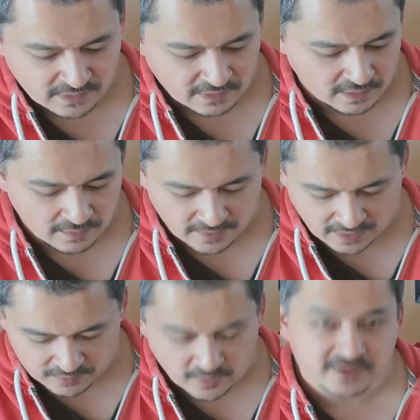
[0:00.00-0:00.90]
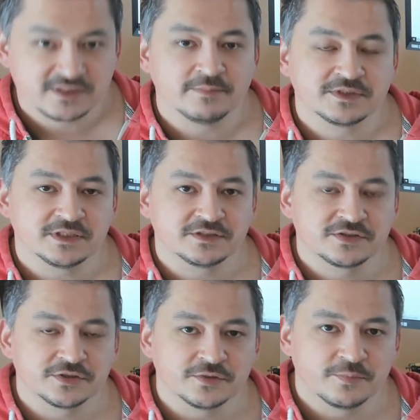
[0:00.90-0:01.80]
And I'm quite tempted
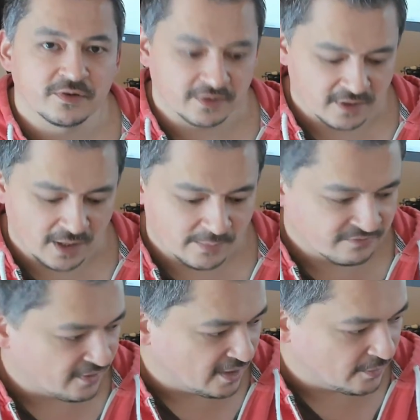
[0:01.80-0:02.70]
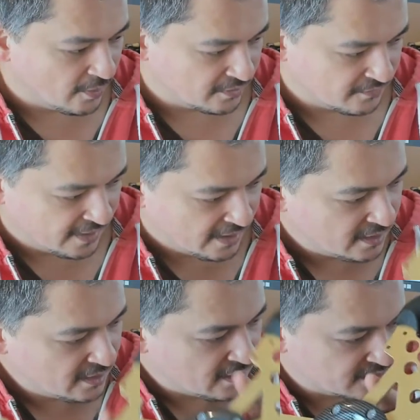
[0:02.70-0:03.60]
to put the carbon fibre one on there
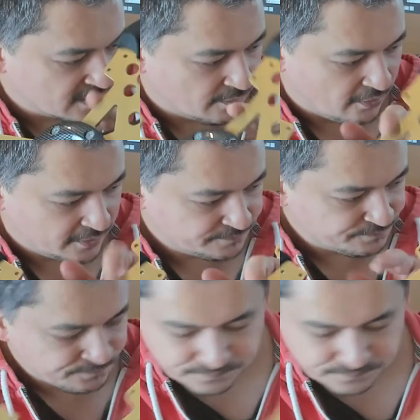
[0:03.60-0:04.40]
at some point.